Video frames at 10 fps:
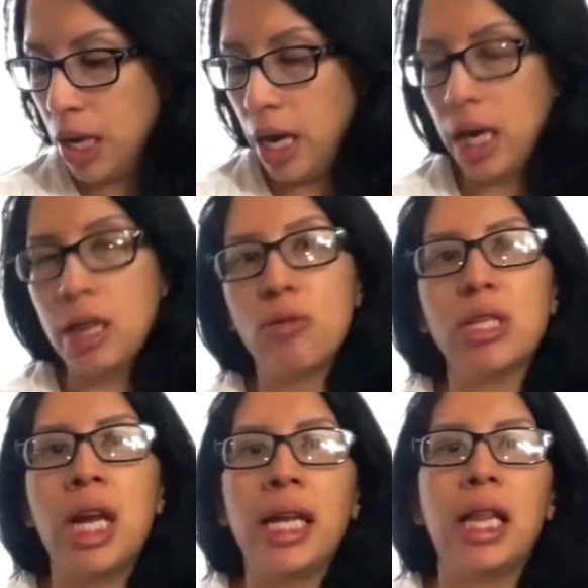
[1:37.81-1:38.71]
And there was
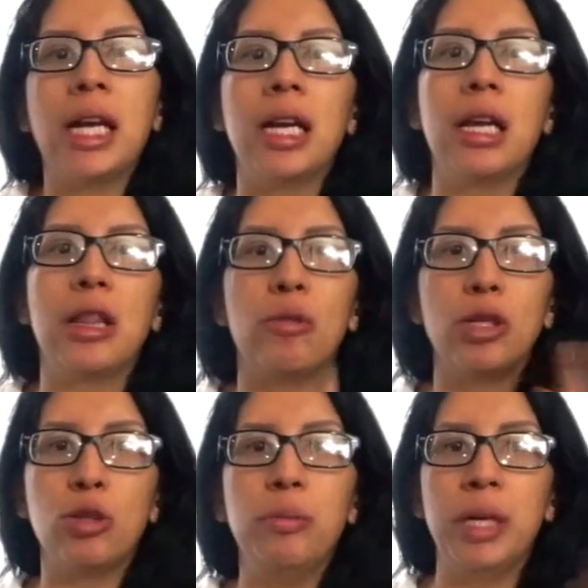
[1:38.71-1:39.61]
a night that they were
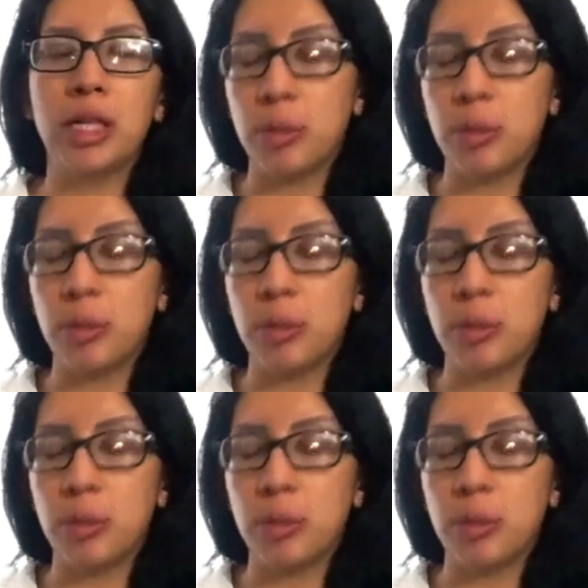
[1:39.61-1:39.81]
2 minutes